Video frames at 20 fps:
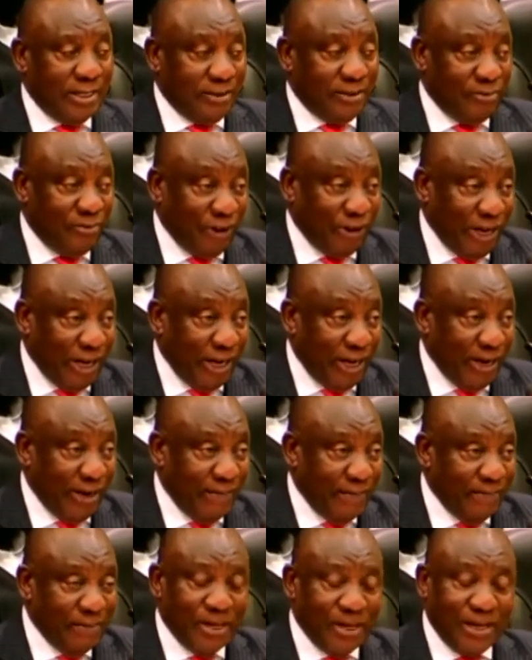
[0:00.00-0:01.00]
it is
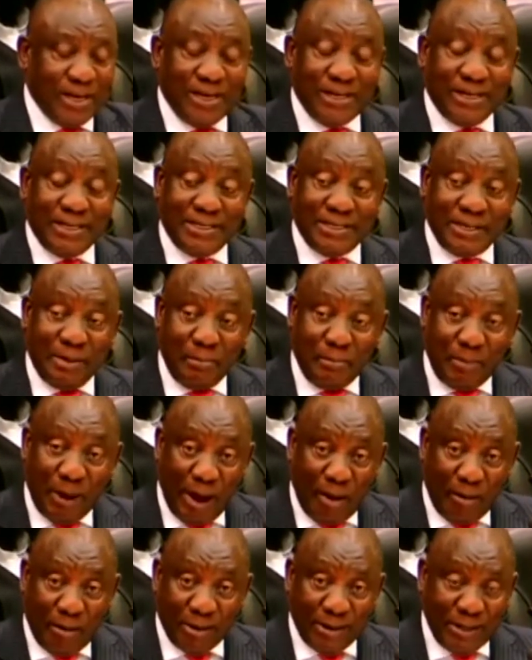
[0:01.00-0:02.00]
fair, it is
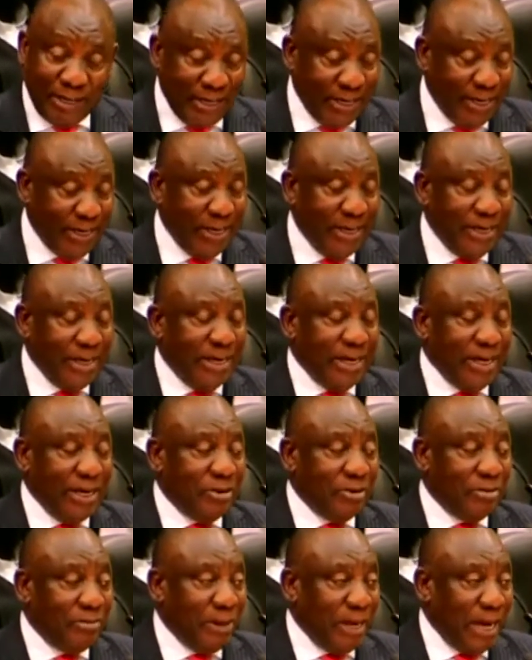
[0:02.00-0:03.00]
empowering,
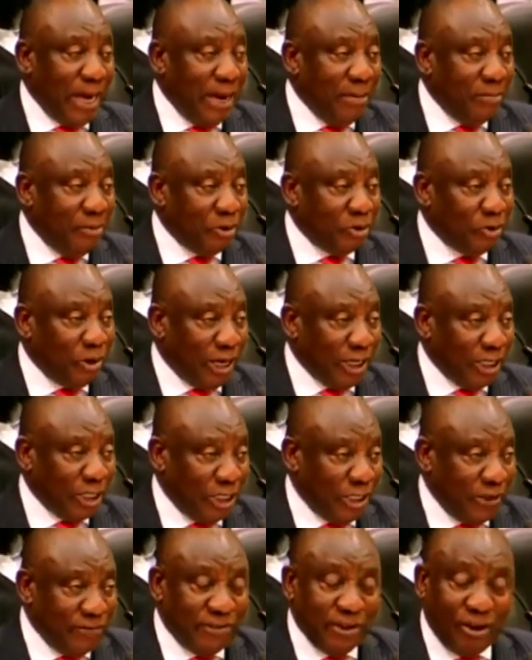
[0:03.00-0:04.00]
it will be able to
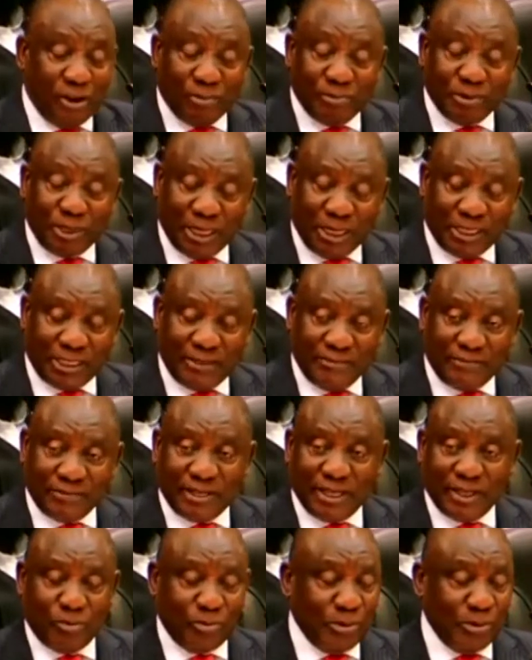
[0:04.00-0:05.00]
achieve the
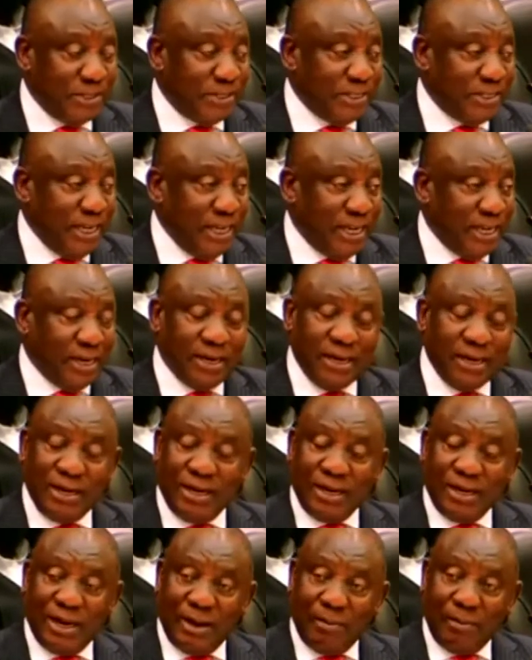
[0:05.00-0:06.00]
objectives that we seek,
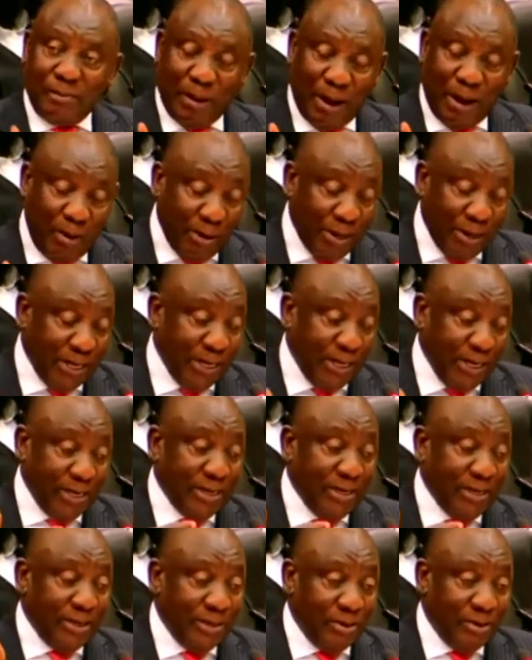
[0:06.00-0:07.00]

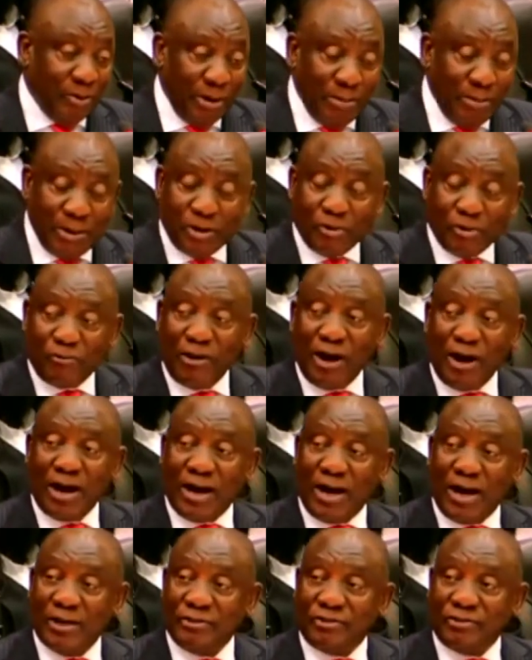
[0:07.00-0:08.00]
empowering the women of
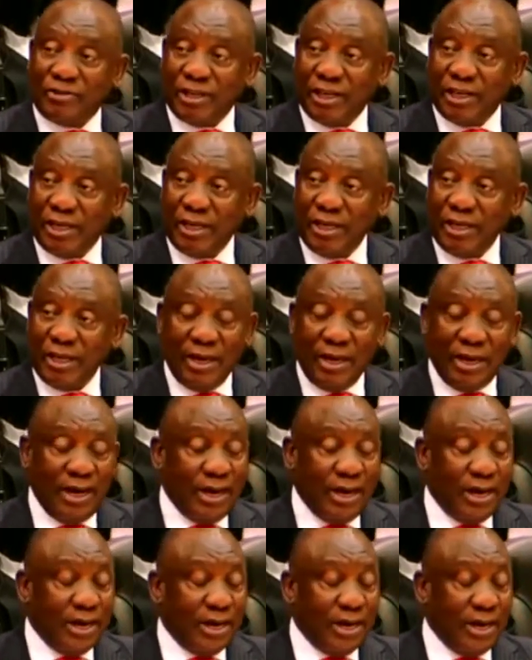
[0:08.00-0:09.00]
our country.
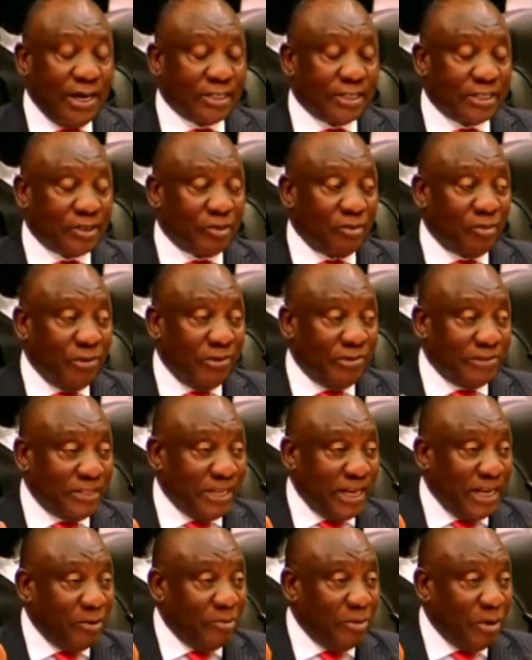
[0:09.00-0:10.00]
As
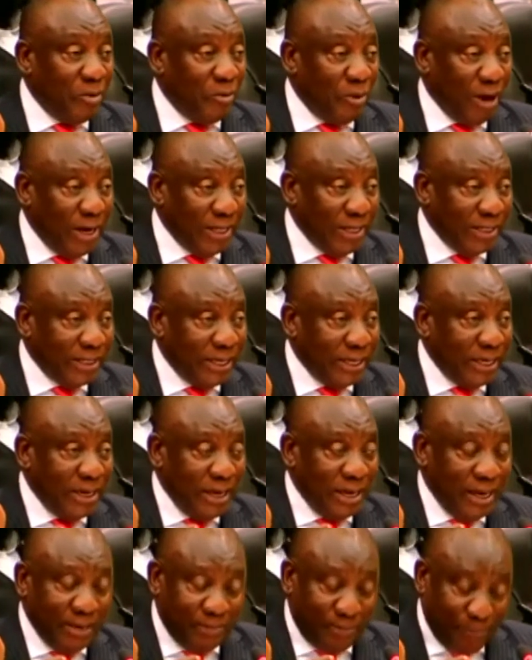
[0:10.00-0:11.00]
we've said, we want
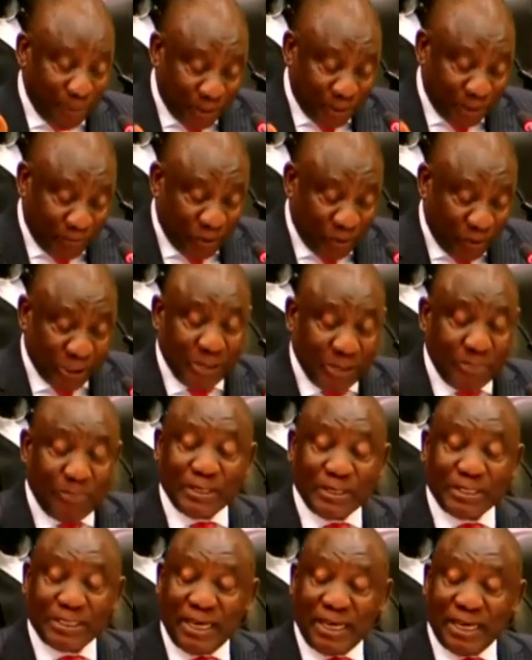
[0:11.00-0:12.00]

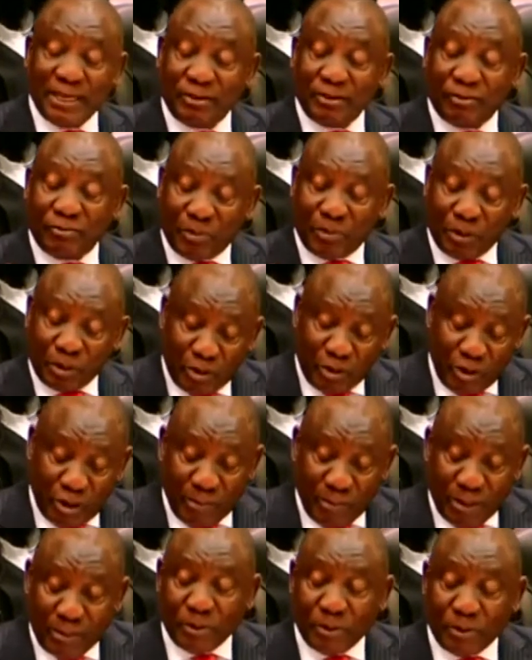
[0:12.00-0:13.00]
40% of
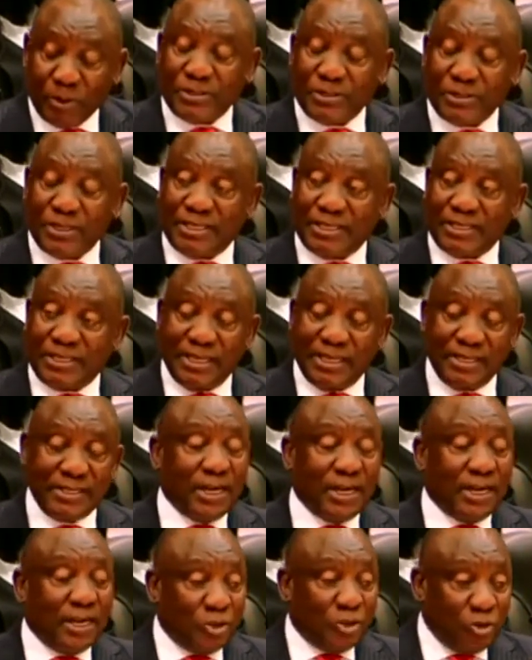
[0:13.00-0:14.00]
procurement
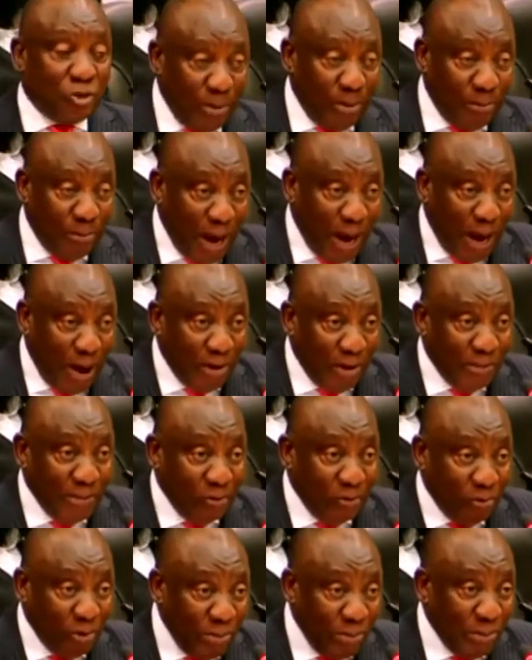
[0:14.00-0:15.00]
processes to empower
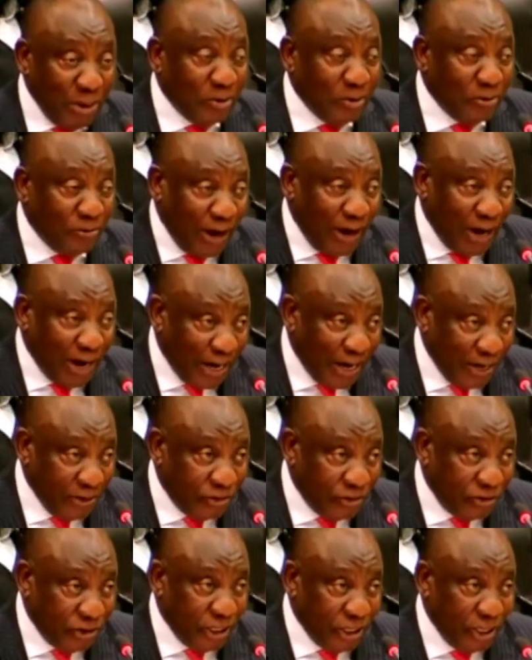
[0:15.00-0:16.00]
the women of our
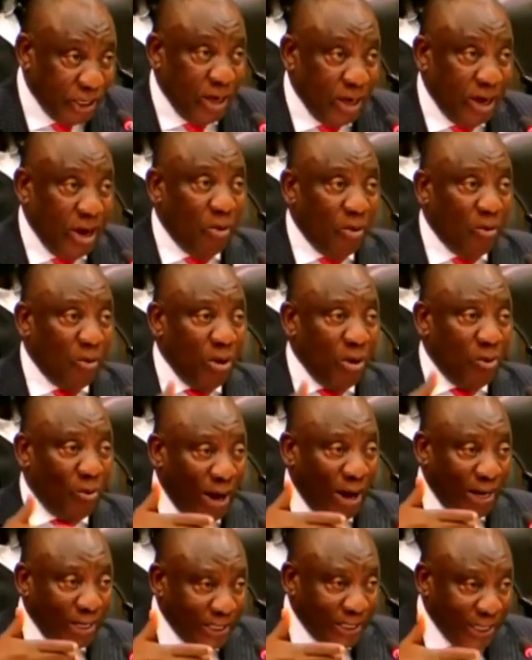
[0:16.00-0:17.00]
country. We
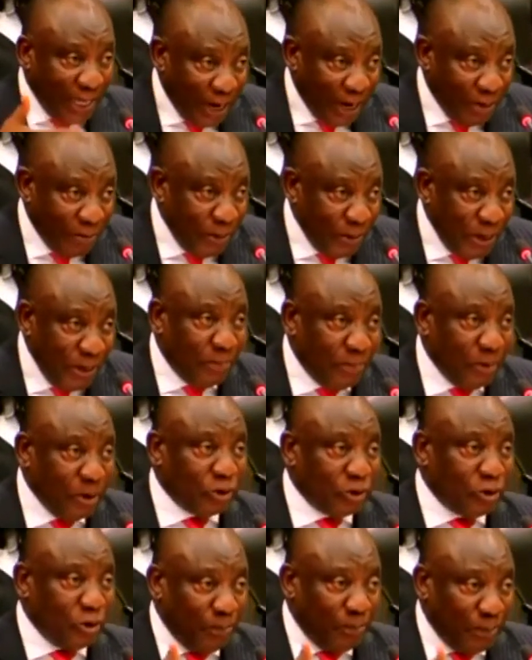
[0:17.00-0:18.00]
want young
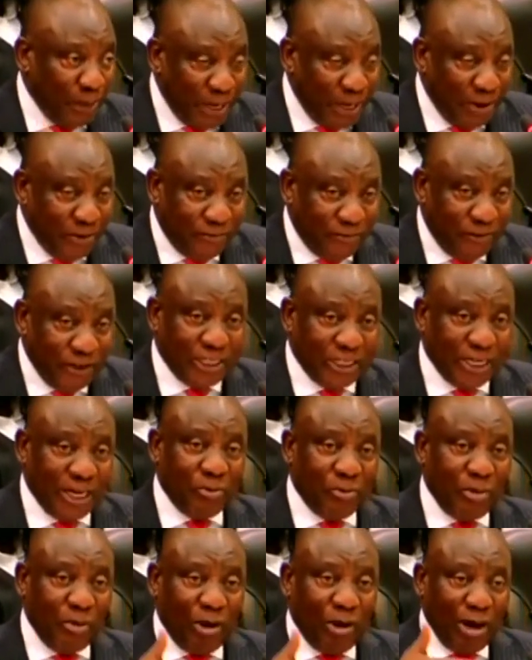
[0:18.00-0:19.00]
people to benefit,
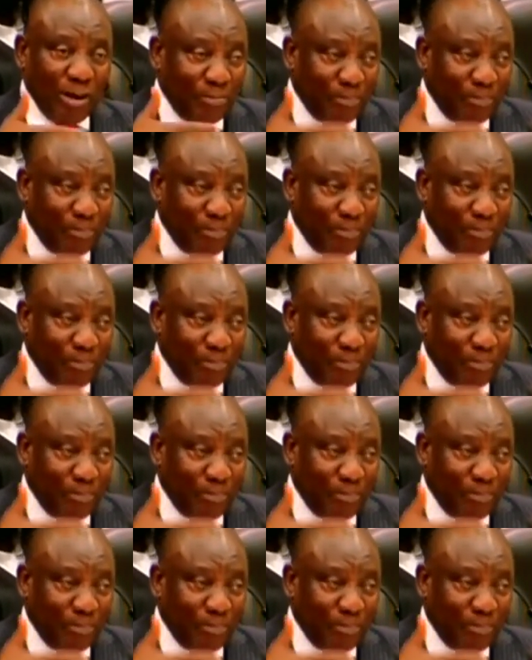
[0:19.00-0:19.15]
and we